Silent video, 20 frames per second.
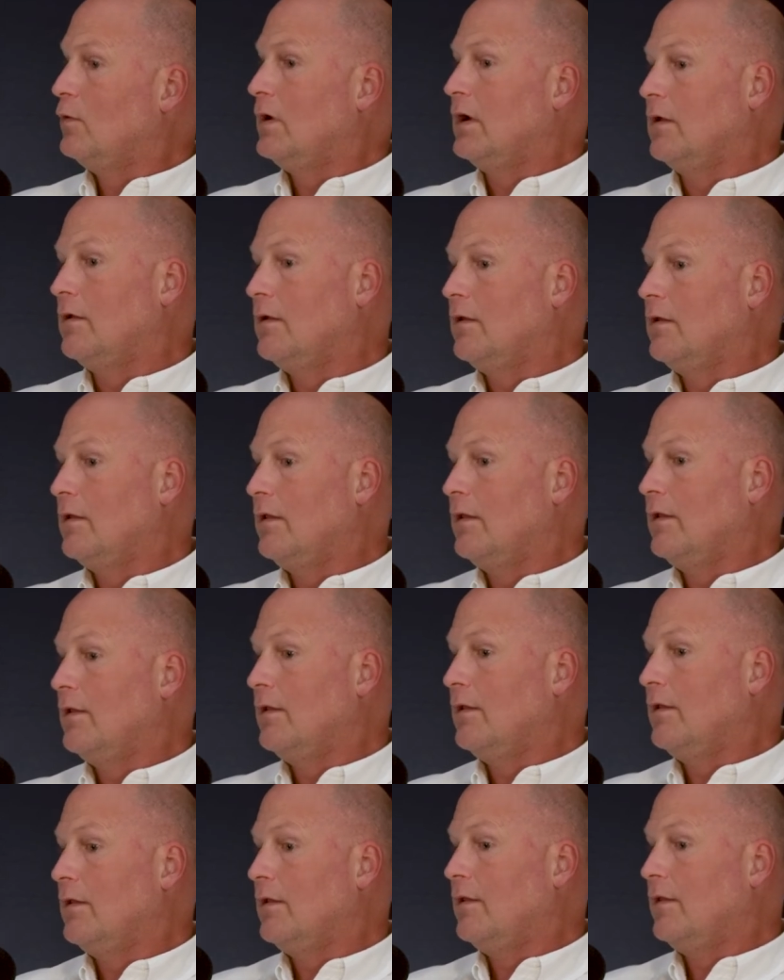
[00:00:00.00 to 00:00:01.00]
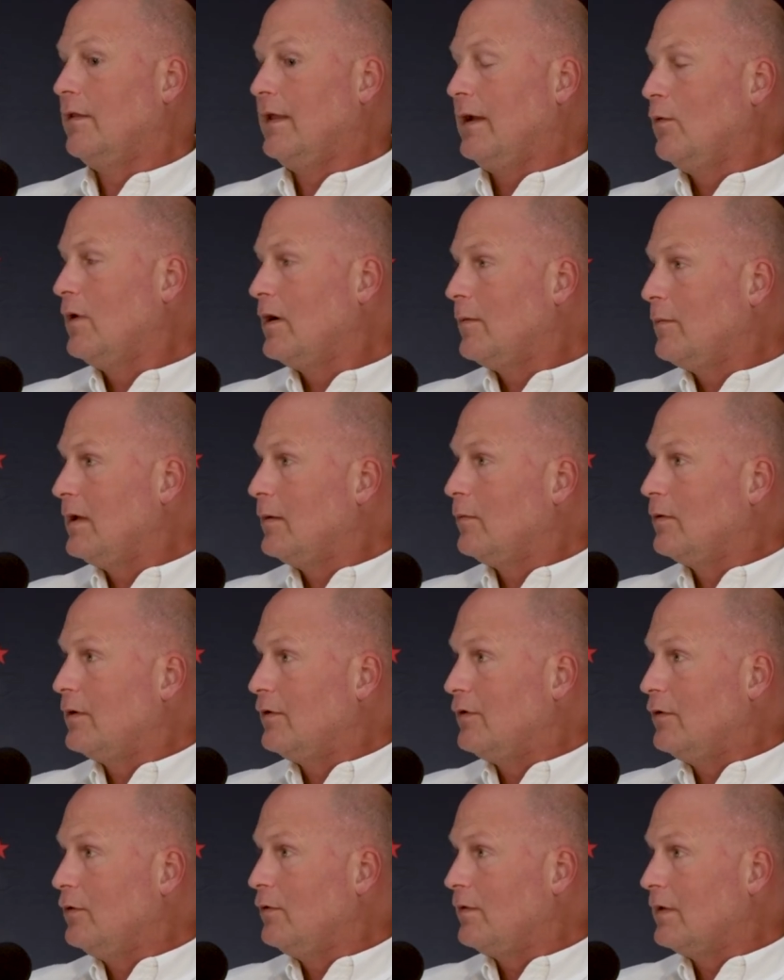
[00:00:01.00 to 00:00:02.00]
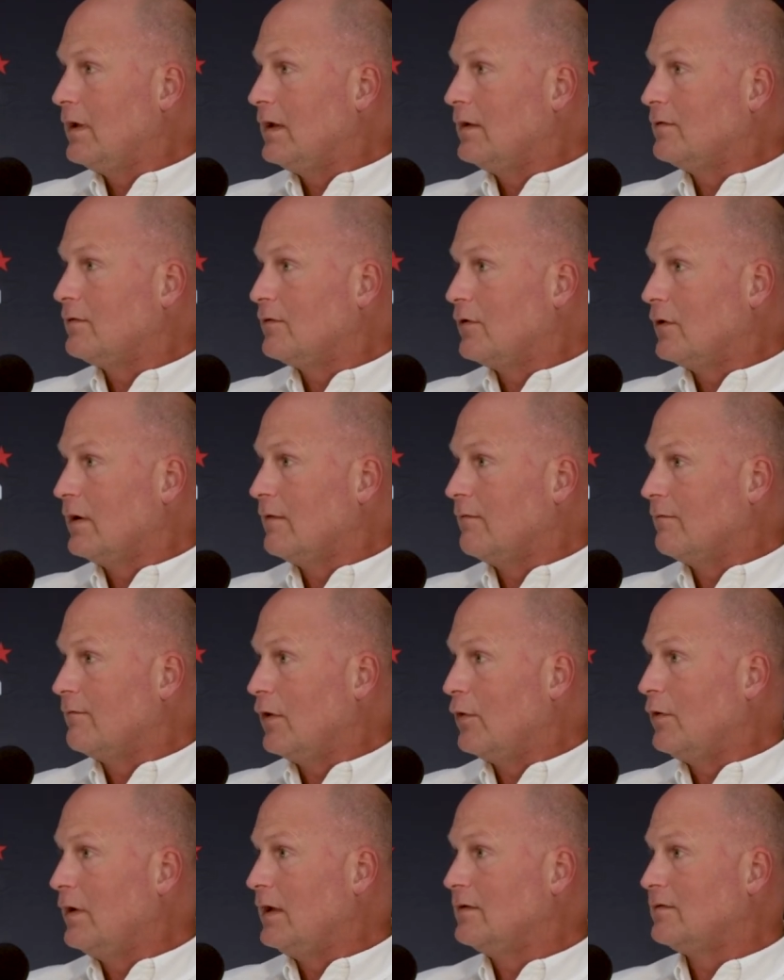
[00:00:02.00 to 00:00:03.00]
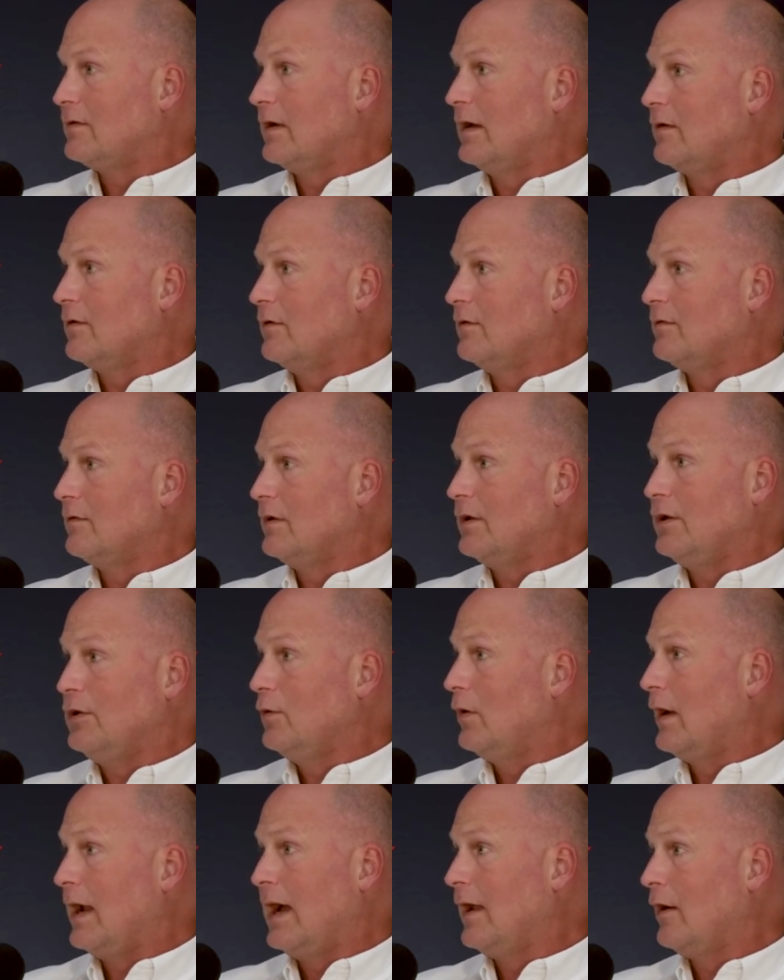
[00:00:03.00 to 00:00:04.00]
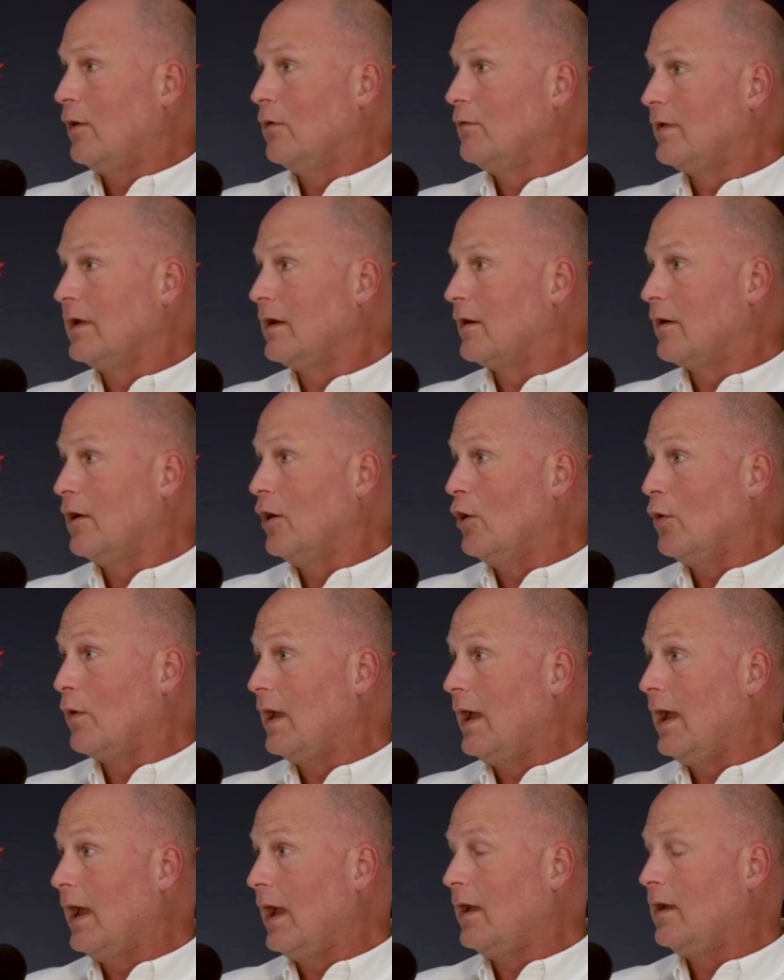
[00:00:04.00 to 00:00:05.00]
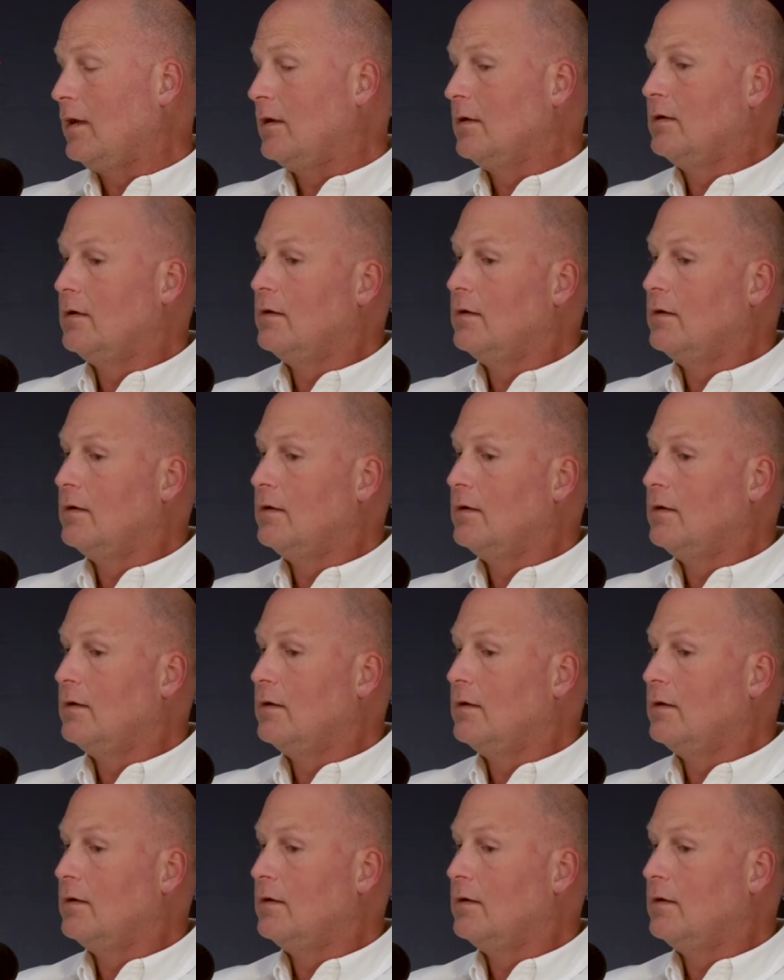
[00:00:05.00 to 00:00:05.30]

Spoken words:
Well, they want to be able to do things during voting cycles that you and I don't think are okay.